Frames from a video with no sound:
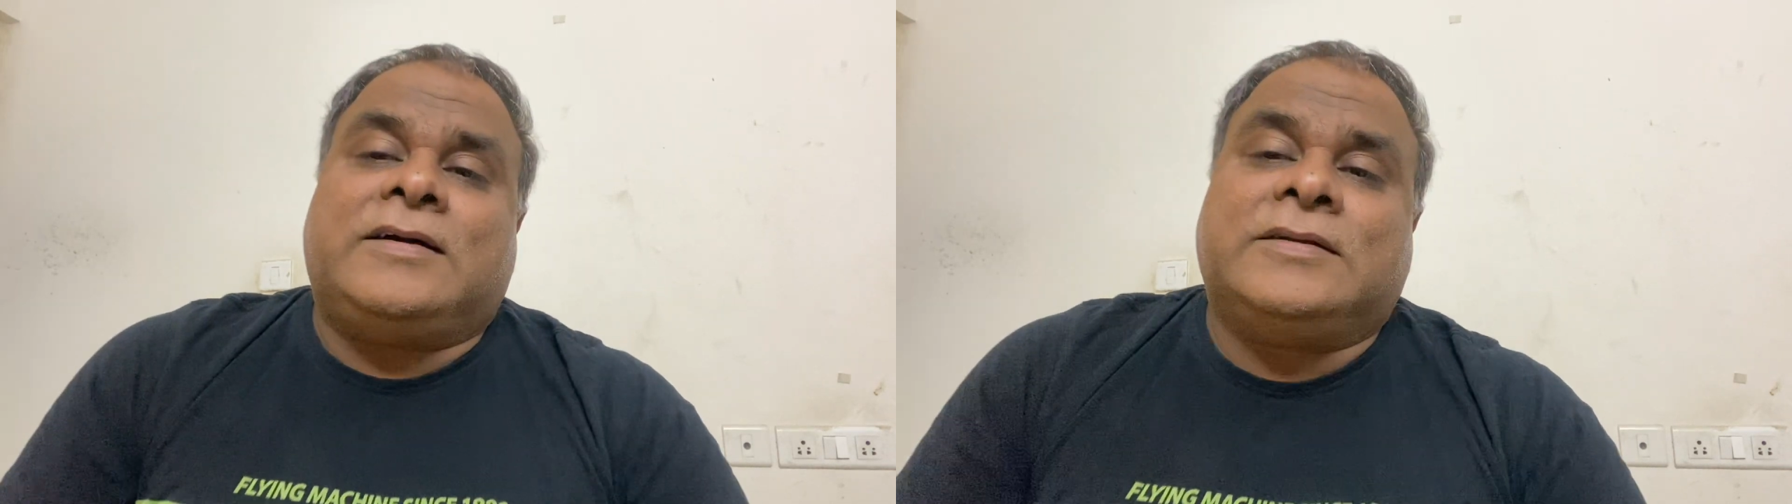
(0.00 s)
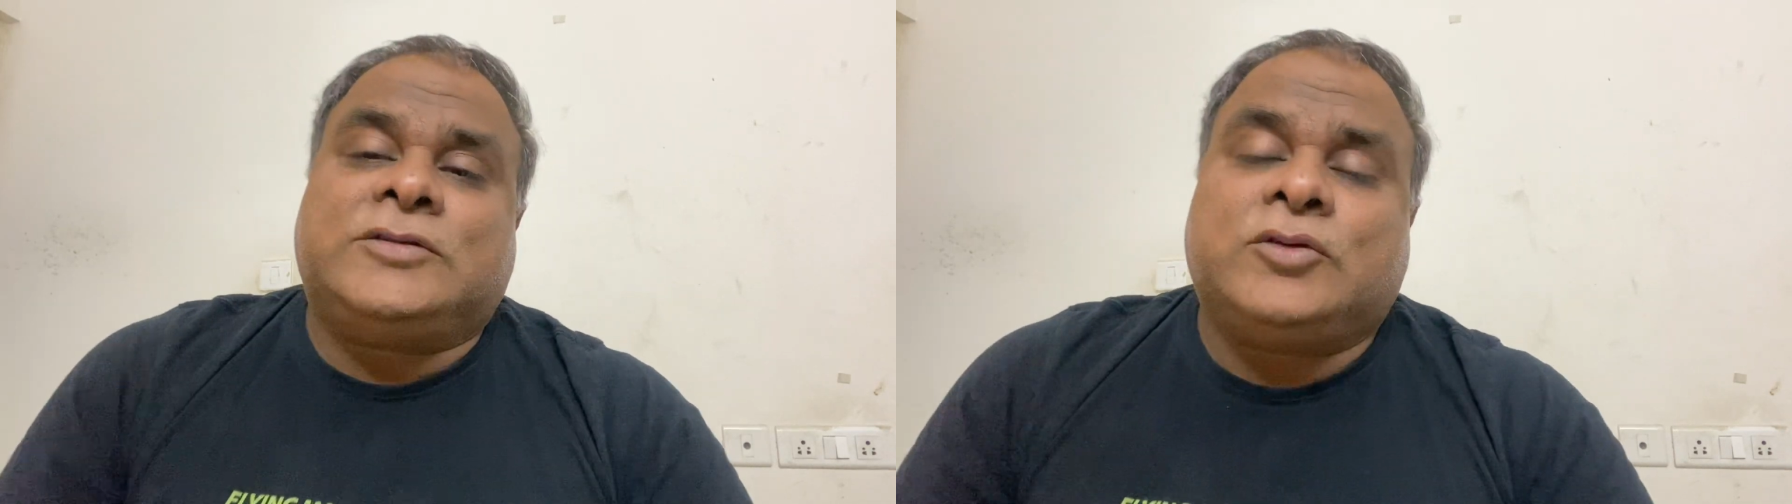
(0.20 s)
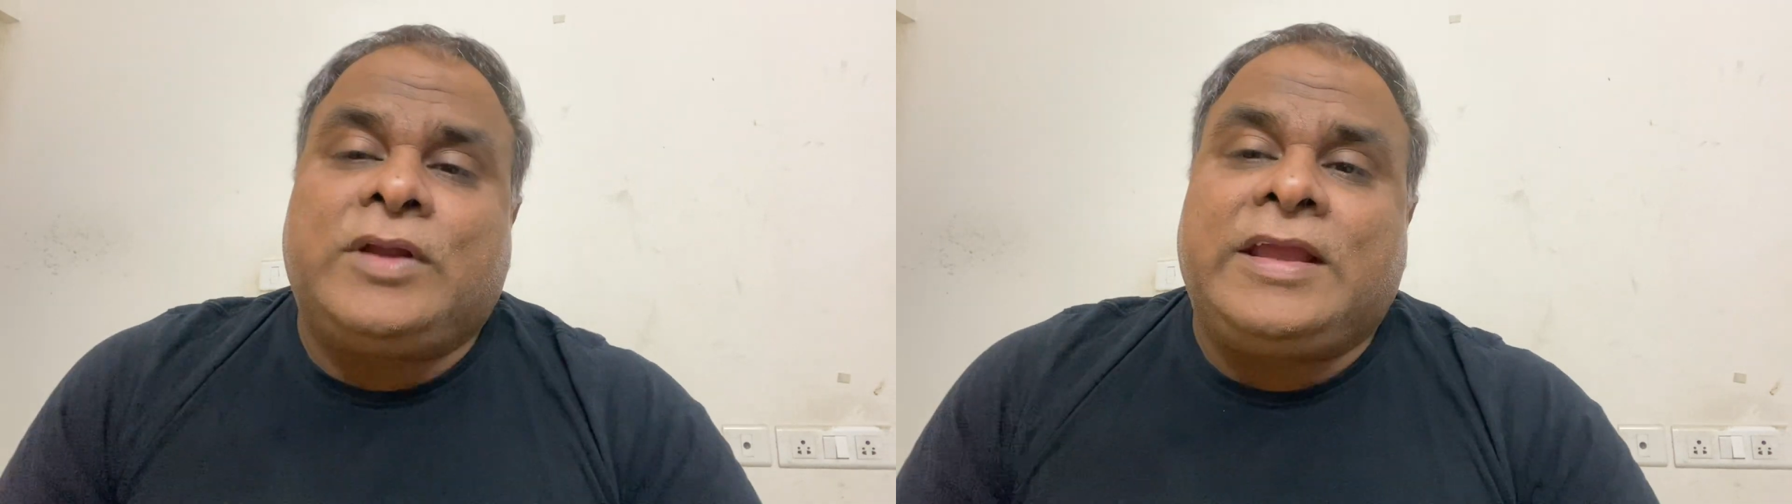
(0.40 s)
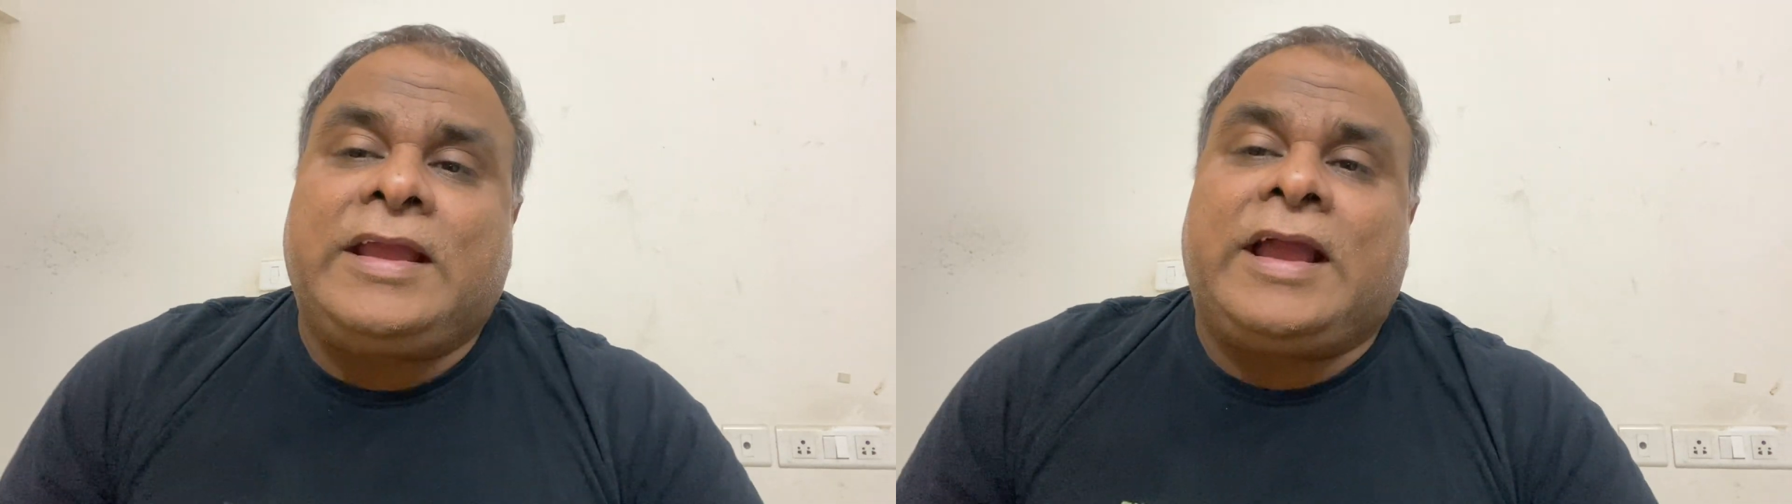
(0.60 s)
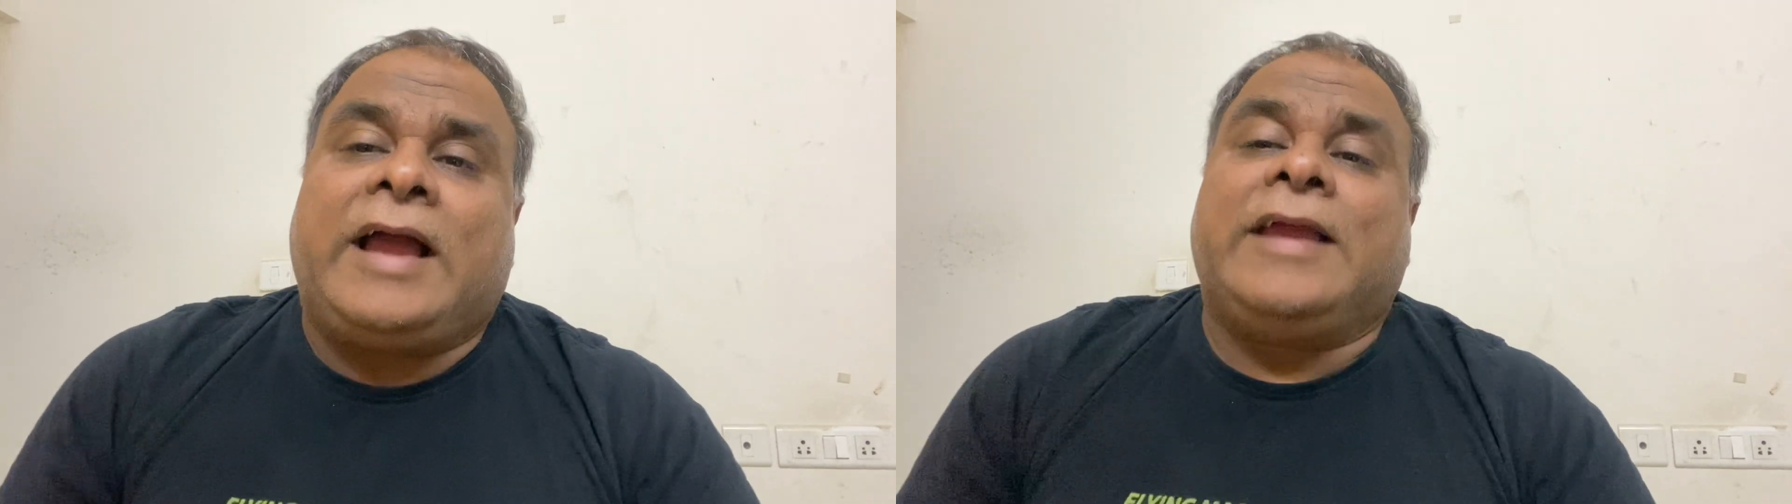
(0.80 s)
today
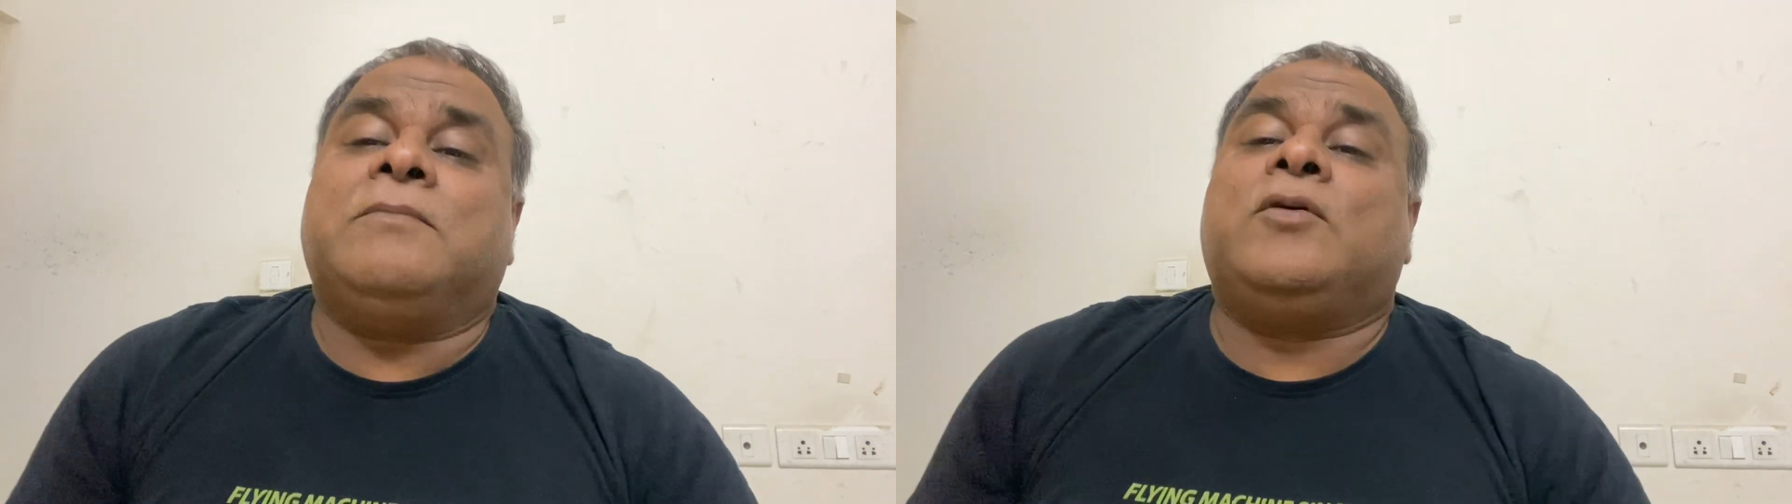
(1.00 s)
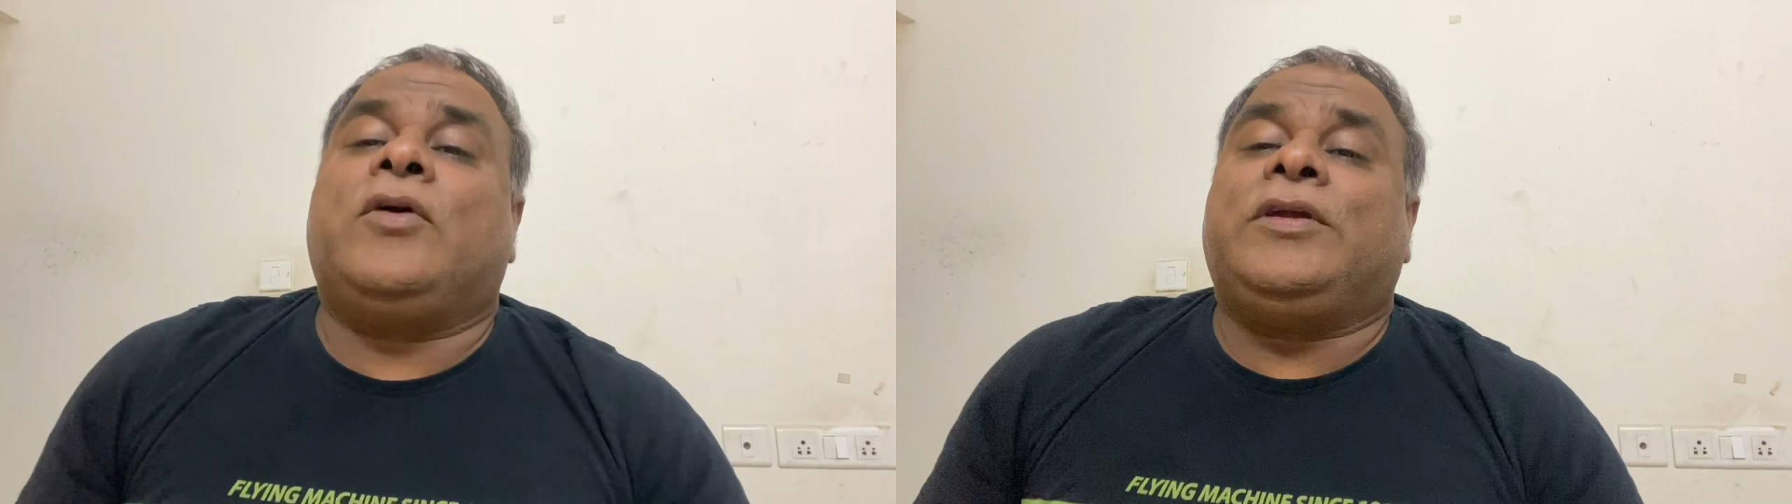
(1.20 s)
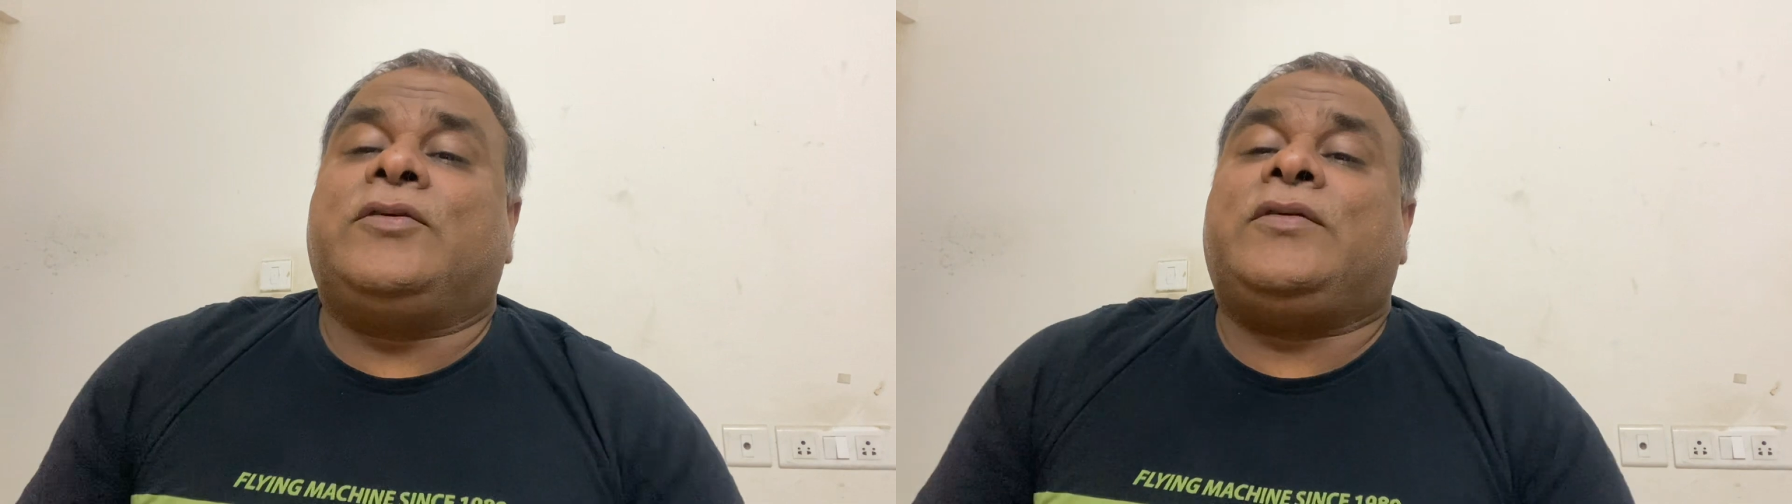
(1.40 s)
I am going to